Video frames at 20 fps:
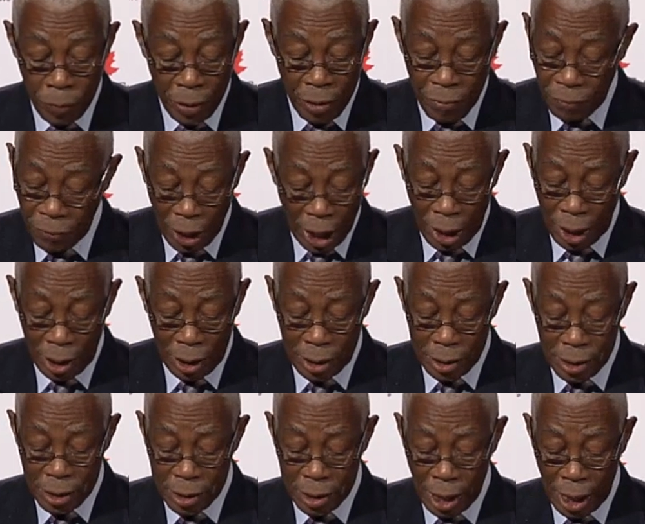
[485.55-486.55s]
far
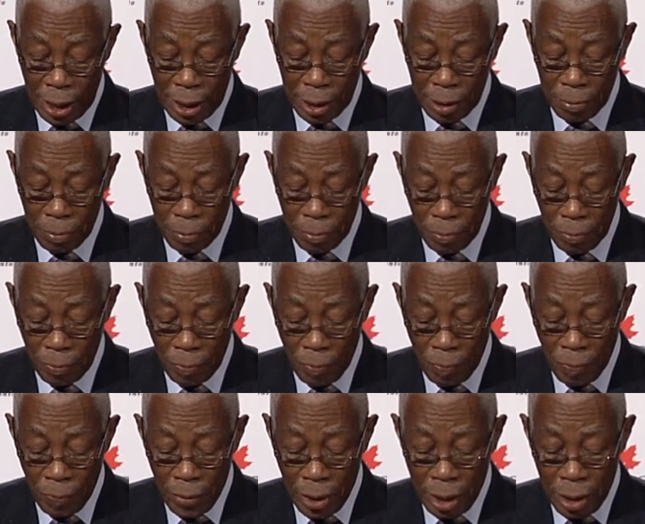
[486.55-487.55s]
less time
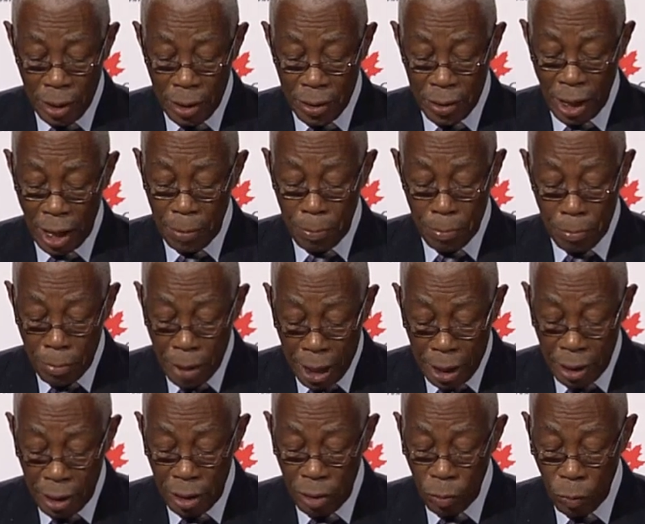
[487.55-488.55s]
than
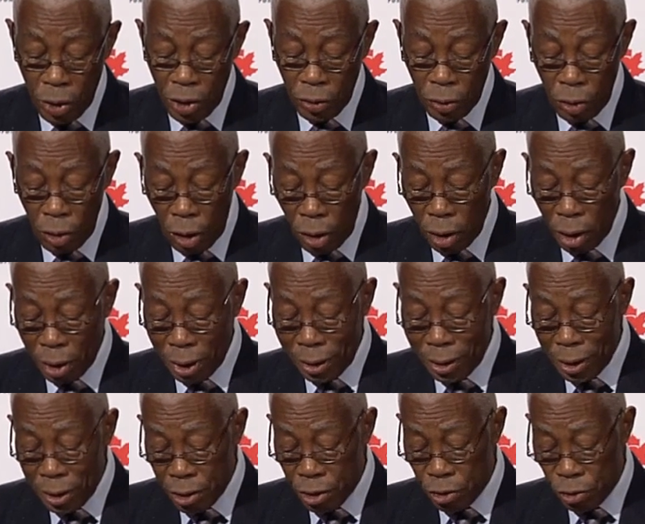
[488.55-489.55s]
many with longer
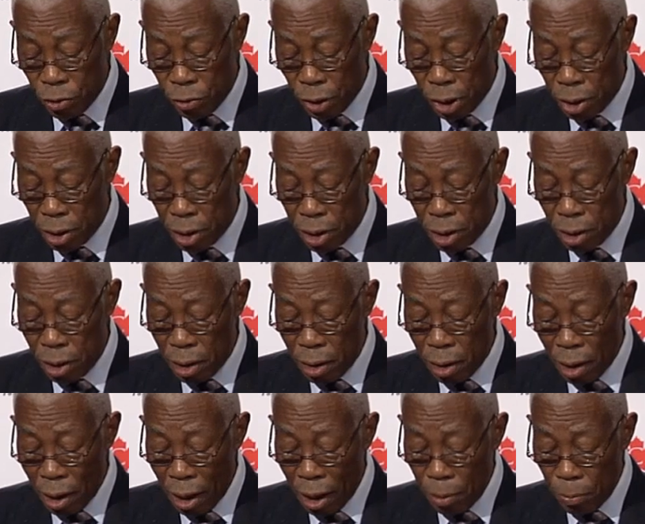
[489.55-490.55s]
histories
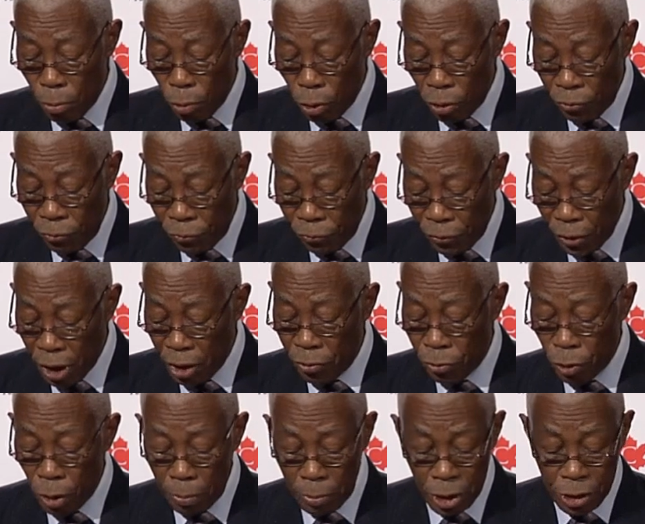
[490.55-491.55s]
and more
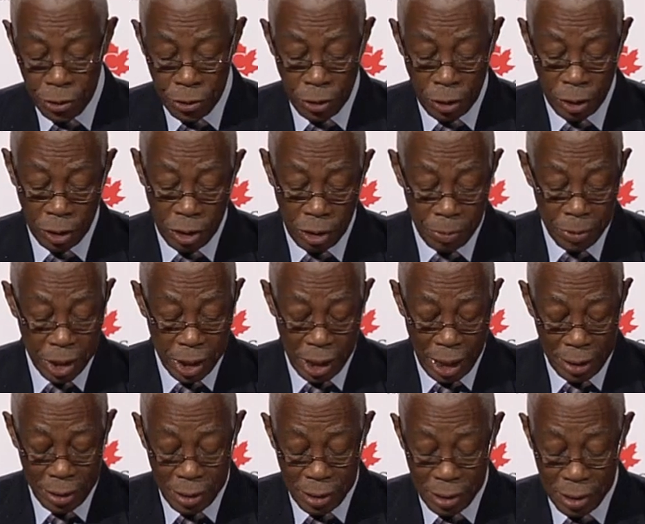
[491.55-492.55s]
favorable
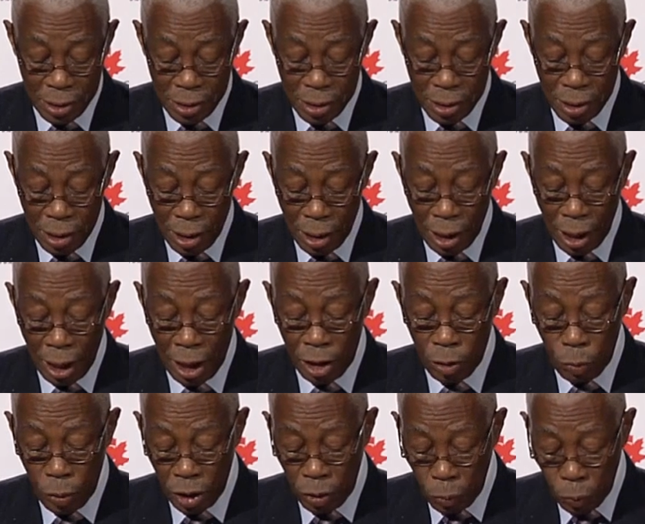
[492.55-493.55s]
circumstances, and
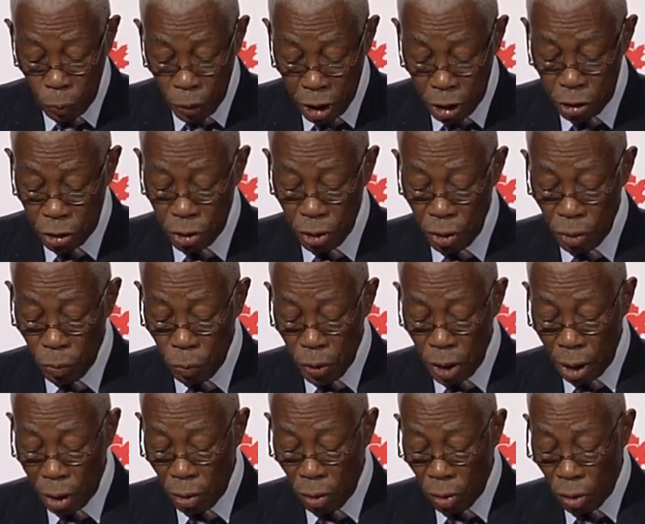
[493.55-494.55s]
with which we
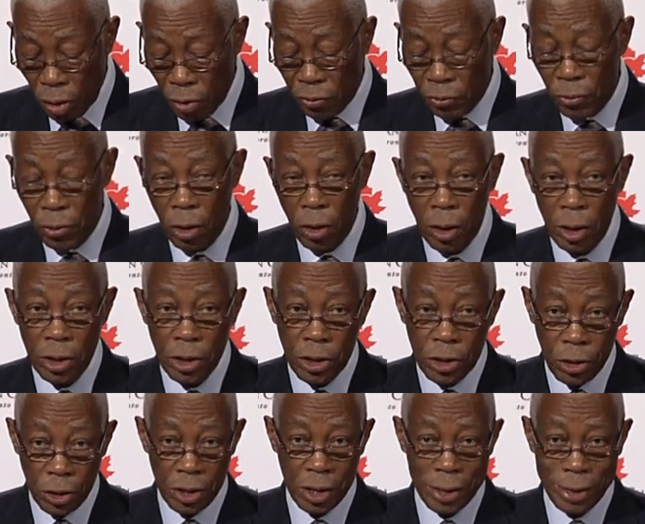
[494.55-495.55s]
are often
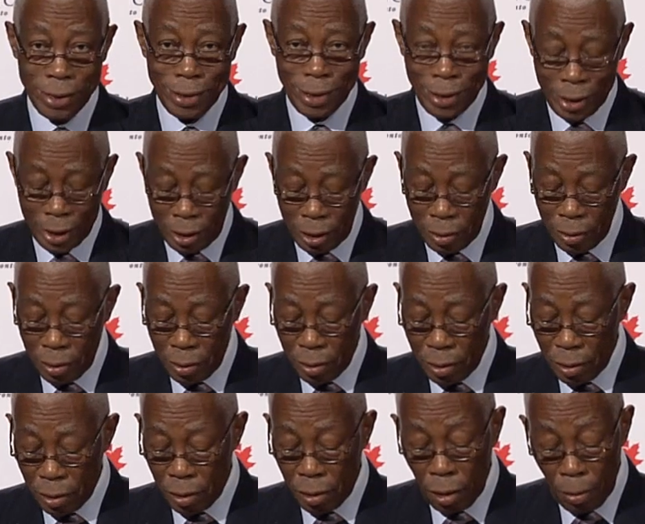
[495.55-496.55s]
unjustly
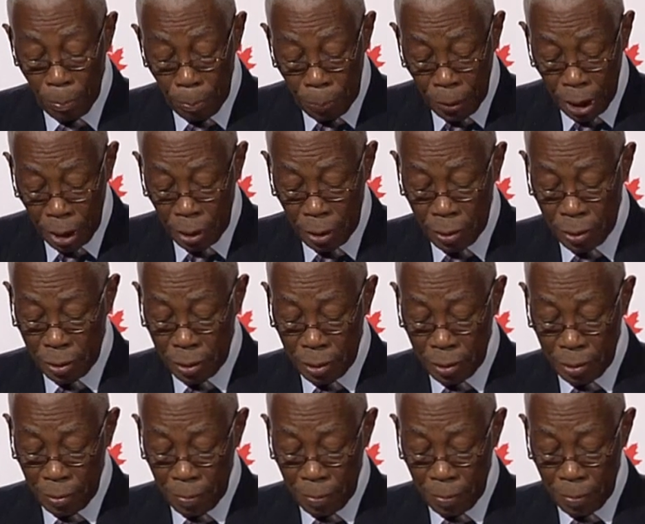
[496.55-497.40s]
compared.